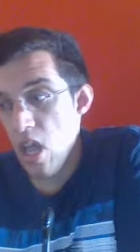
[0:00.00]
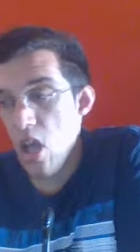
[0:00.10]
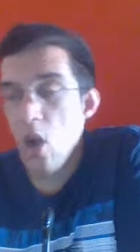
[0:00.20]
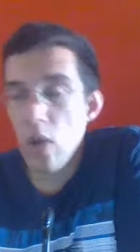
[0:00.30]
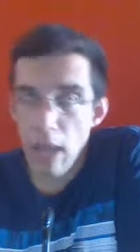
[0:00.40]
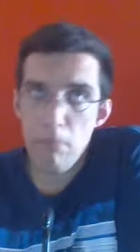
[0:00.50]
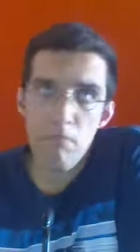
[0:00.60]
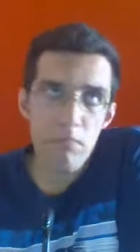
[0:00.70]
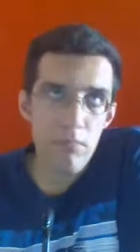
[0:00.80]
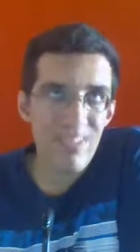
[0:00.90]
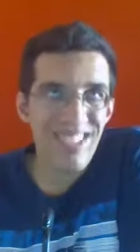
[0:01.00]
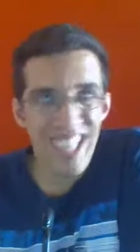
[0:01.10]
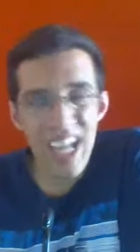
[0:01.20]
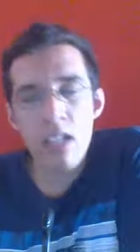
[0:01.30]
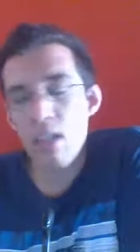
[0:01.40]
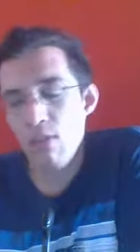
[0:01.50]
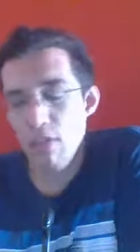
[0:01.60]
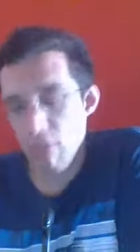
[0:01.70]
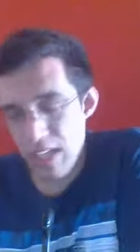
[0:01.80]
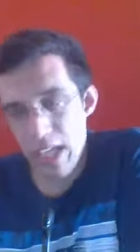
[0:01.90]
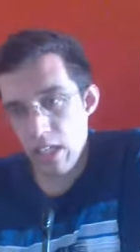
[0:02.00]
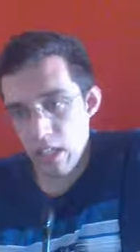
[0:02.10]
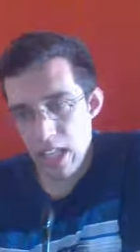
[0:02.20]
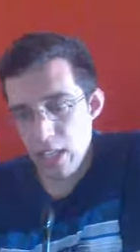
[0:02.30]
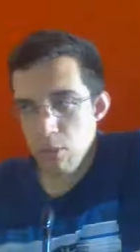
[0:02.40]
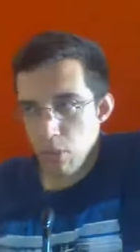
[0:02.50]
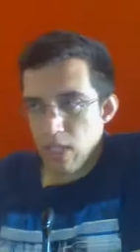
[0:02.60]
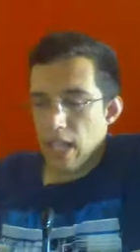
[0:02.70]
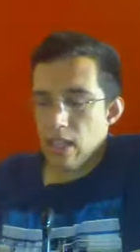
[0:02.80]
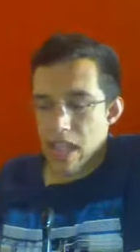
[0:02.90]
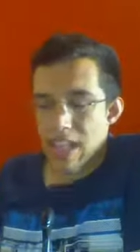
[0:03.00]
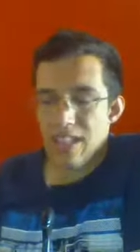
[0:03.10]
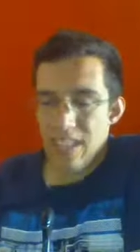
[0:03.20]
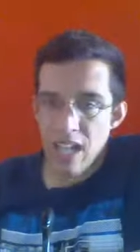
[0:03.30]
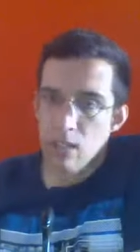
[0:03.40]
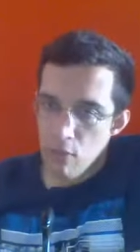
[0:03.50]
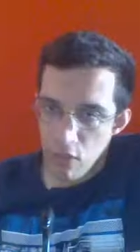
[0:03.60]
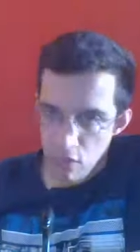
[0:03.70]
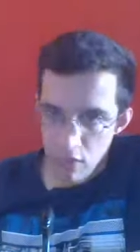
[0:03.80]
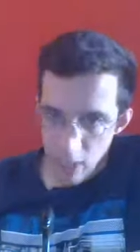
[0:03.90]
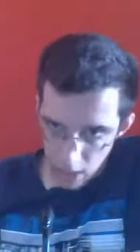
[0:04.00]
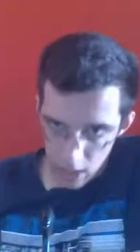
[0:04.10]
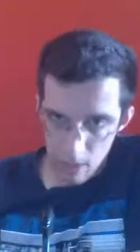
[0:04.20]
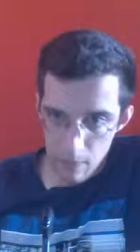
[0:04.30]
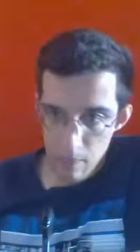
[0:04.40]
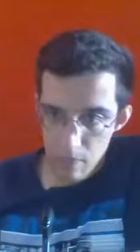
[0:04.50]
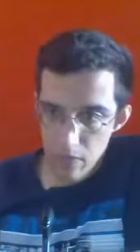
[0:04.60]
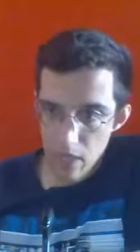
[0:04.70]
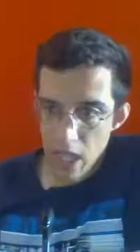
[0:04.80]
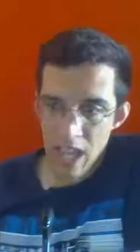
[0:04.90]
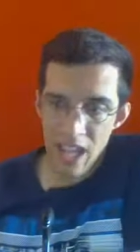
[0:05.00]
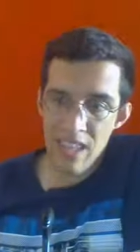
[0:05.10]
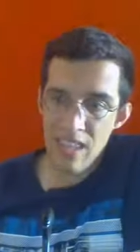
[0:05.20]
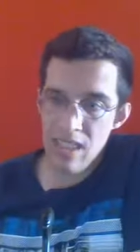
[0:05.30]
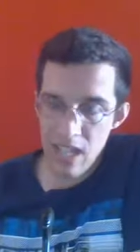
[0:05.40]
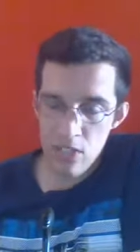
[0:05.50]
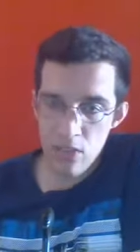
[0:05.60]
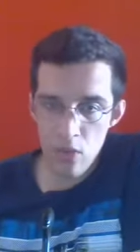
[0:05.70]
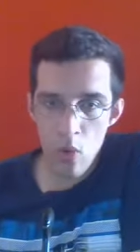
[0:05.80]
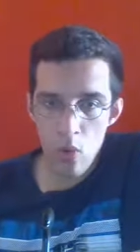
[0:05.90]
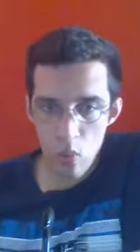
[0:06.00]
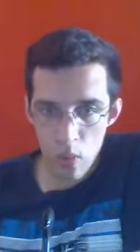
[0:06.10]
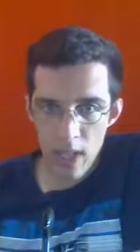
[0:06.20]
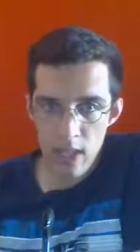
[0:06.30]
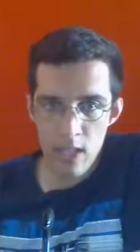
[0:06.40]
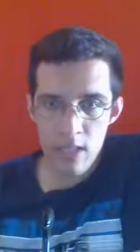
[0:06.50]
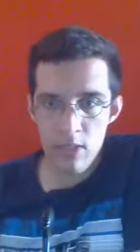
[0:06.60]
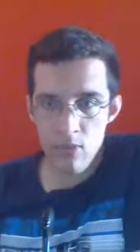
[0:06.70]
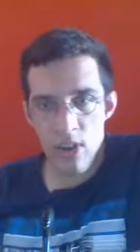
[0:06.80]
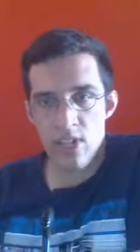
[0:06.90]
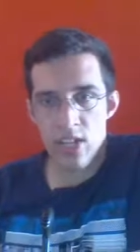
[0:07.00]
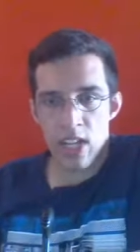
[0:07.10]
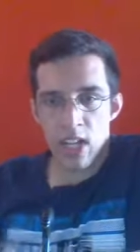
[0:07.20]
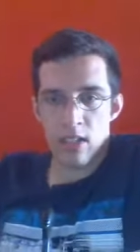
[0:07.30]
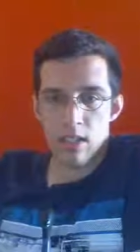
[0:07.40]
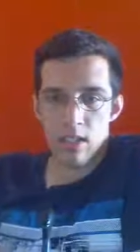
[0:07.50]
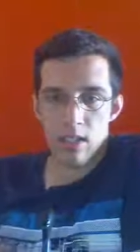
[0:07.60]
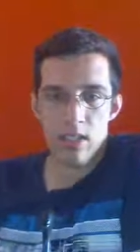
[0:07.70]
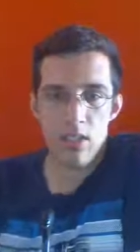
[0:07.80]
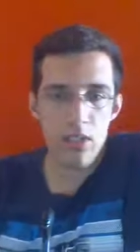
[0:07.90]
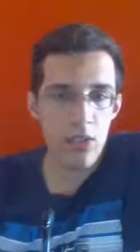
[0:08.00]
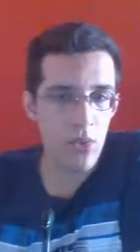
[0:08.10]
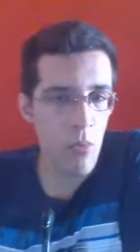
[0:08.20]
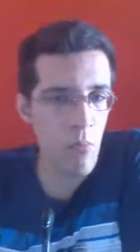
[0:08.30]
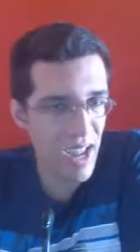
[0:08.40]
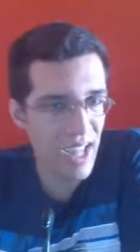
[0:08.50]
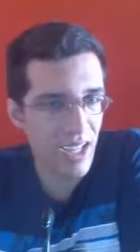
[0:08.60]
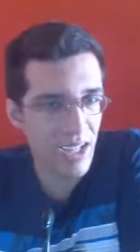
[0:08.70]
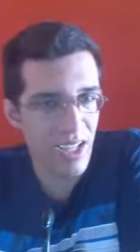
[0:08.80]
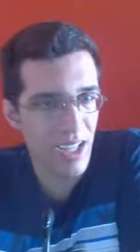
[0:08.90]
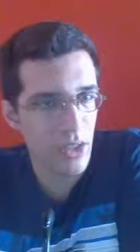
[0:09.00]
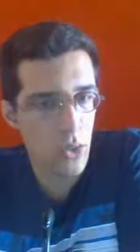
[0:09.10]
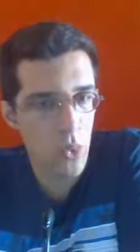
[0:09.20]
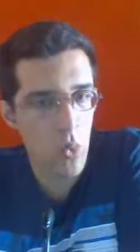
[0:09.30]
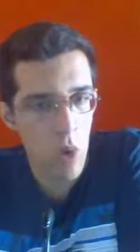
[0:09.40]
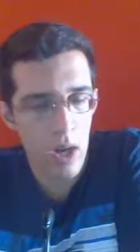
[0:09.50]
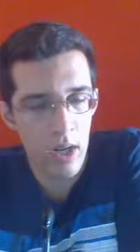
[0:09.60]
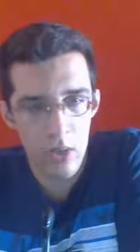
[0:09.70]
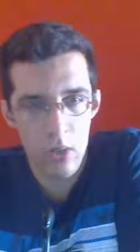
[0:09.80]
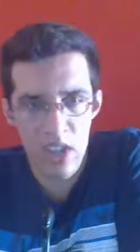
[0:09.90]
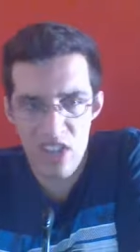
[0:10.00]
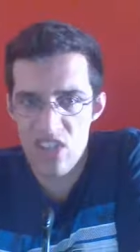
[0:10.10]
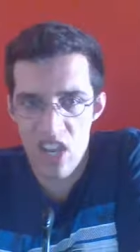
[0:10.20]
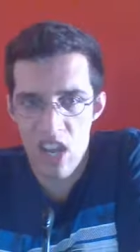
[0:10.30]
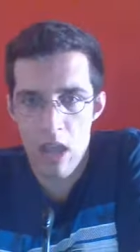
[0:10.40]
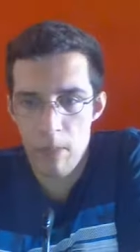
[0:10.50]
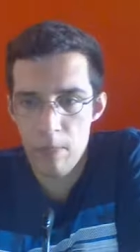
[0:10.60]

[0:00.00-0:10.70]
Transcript: Okay, 10 to 15, let's put it like that, 10 to 15. And that's already stretching it to make it to Wano this year.